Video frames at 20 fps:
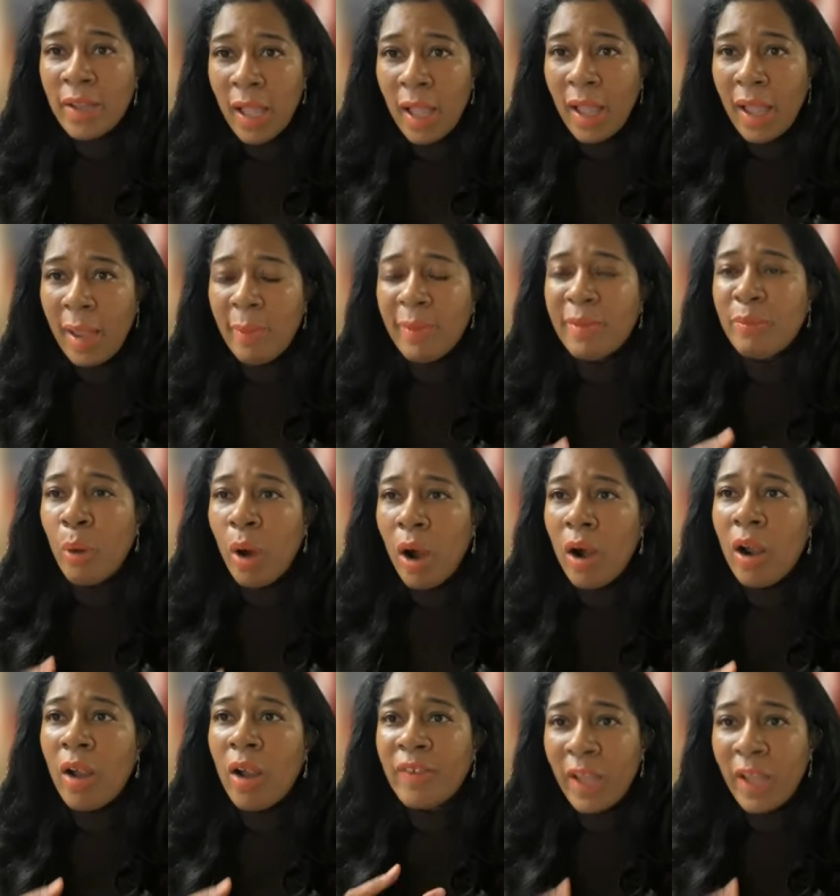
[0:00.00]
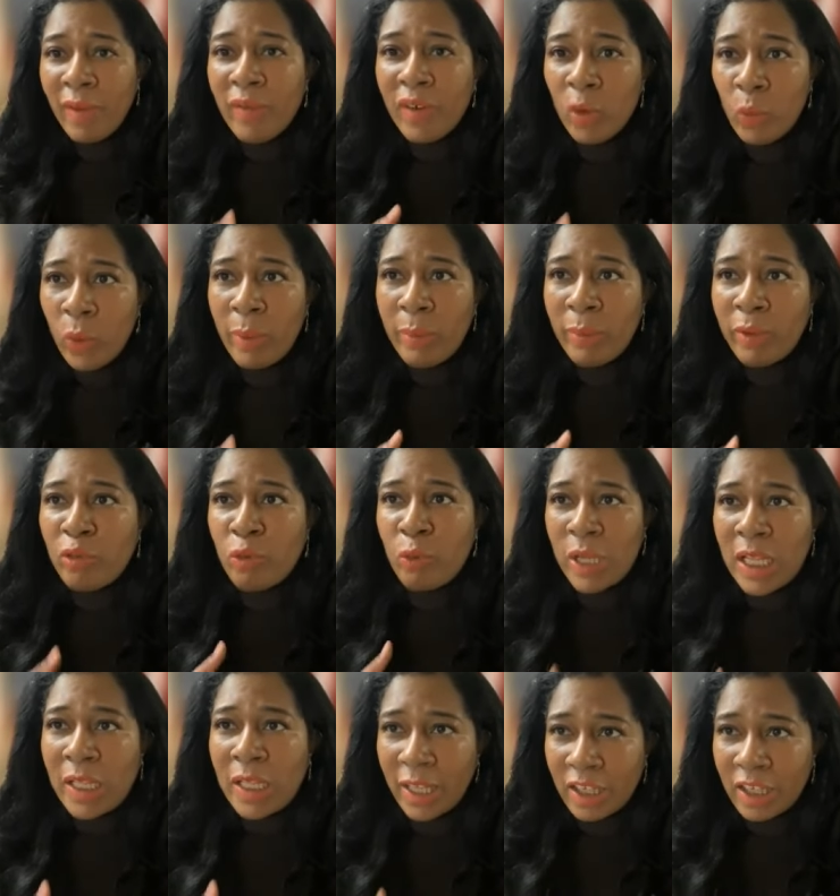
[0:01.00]
guy was part of Governor Whitmer's
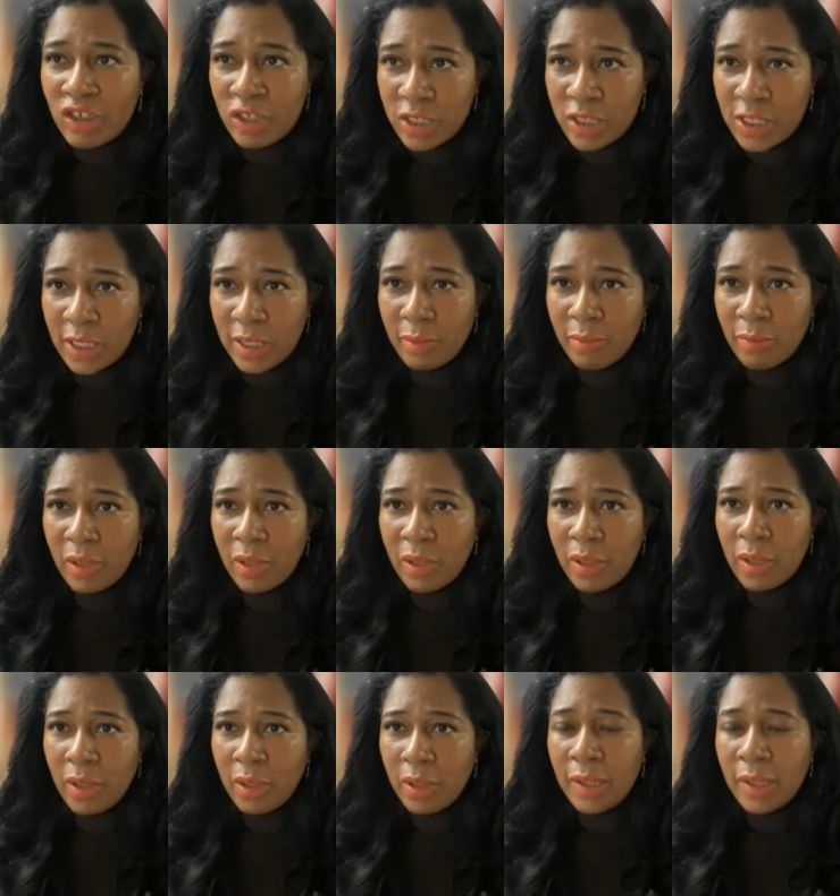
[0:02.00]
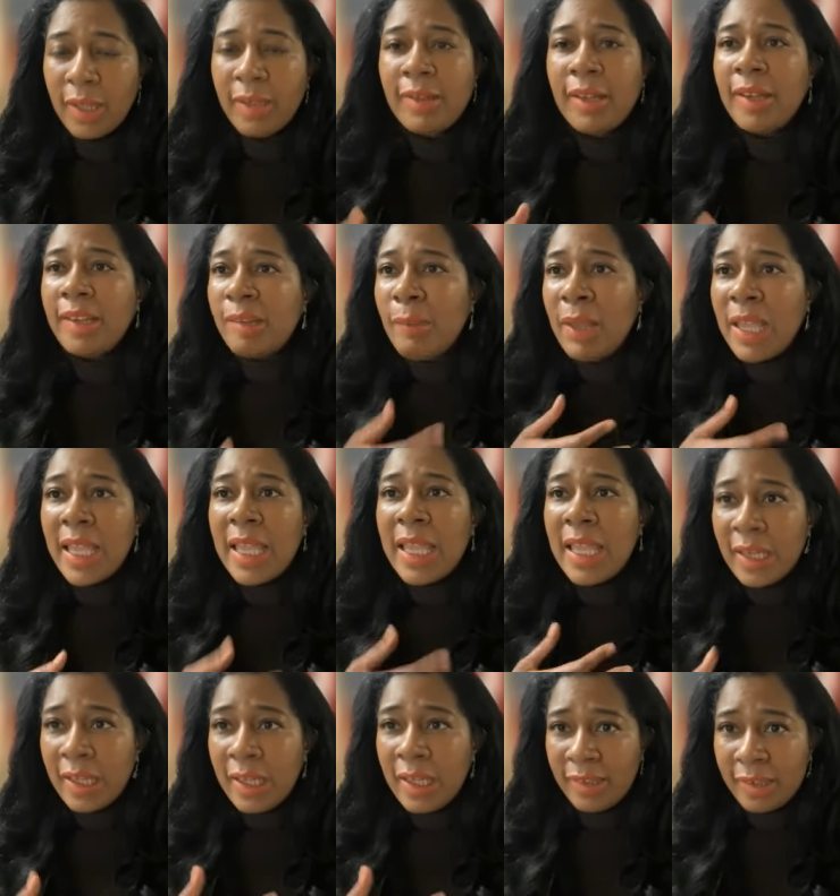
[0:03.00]
reelection team? Does this make
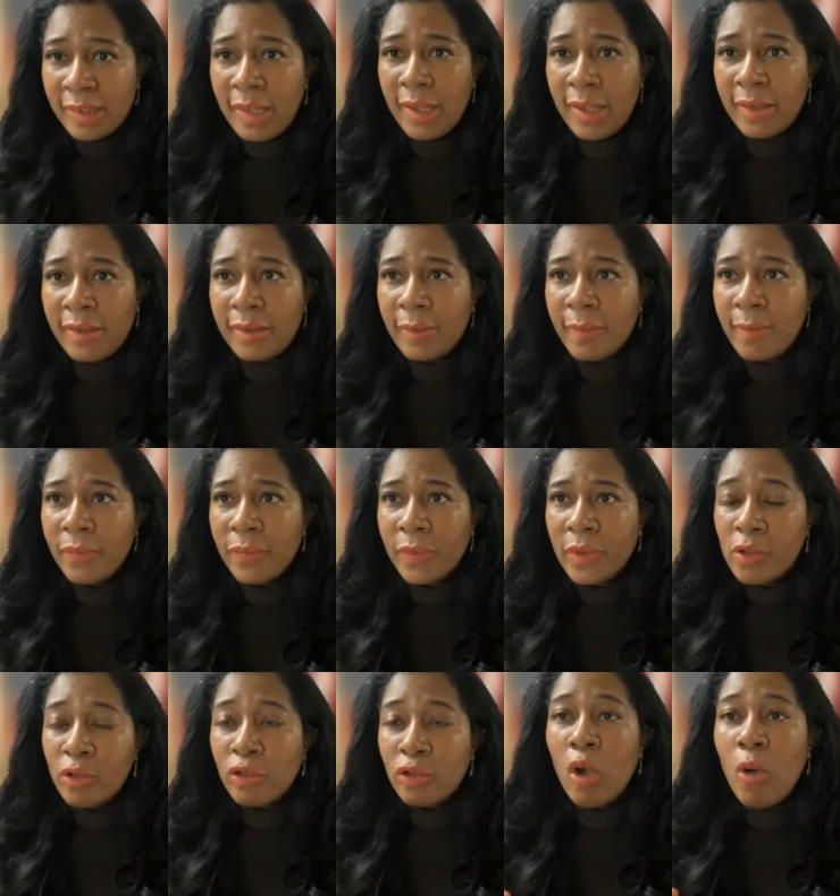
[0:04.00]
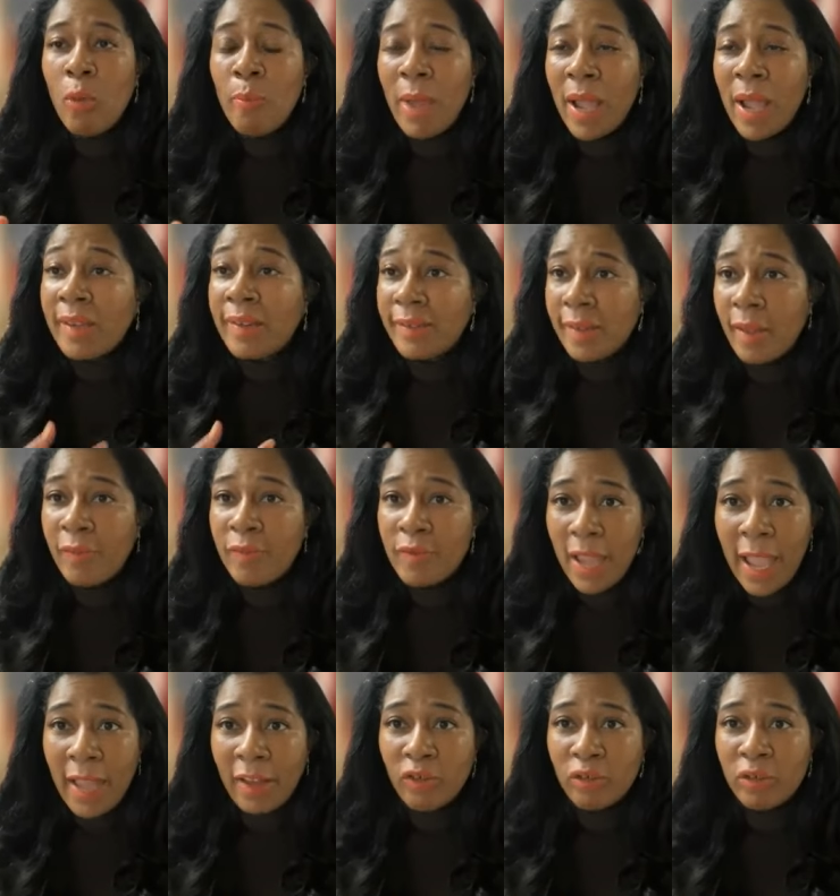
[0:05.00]
any sense? So myself,
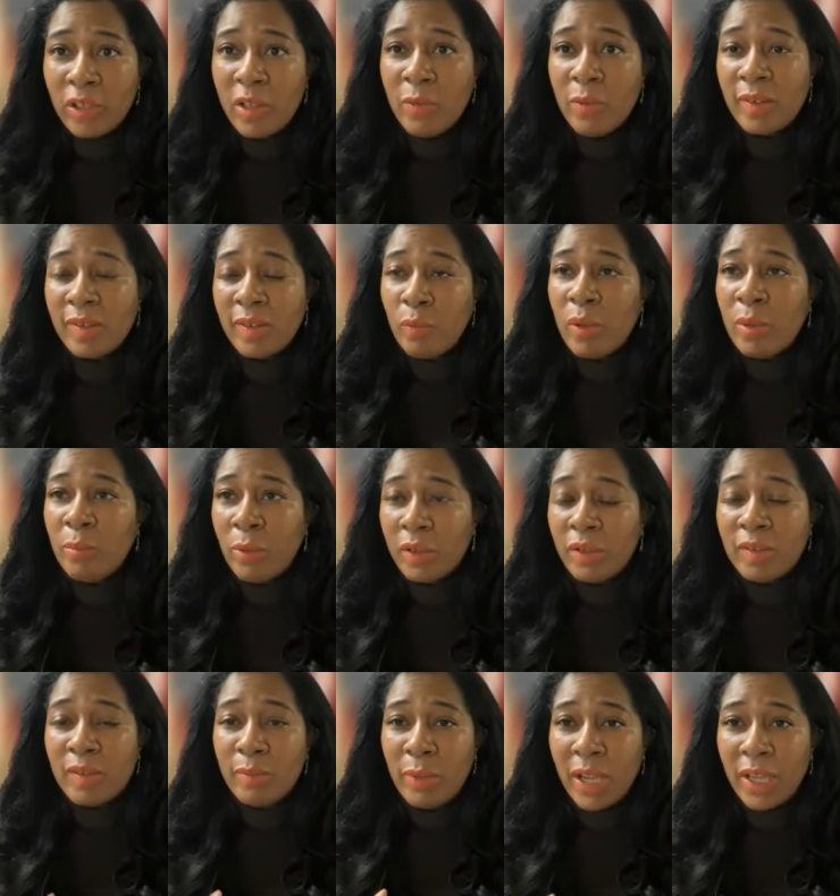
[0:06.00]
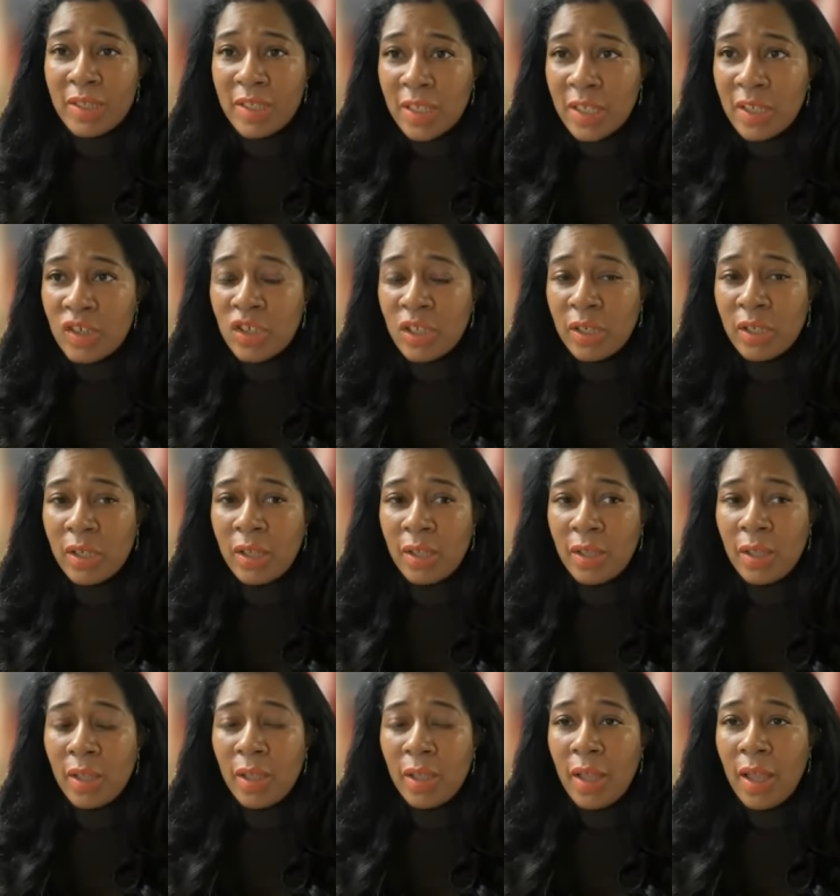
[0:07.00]
naturally, when someone brought this to my attention,
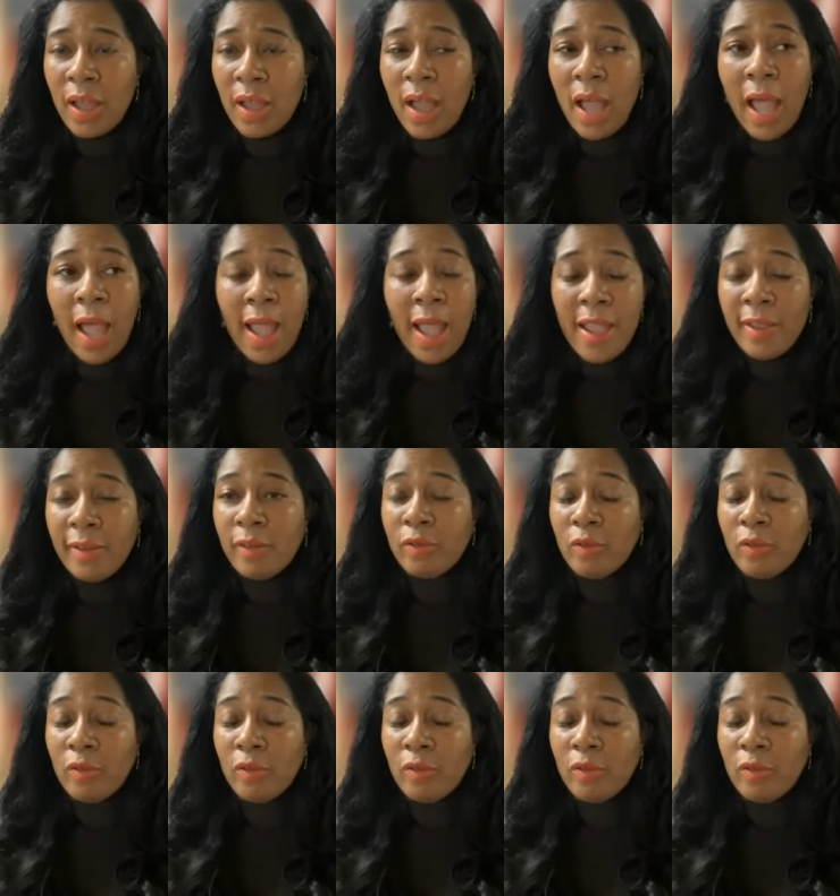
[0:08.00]
I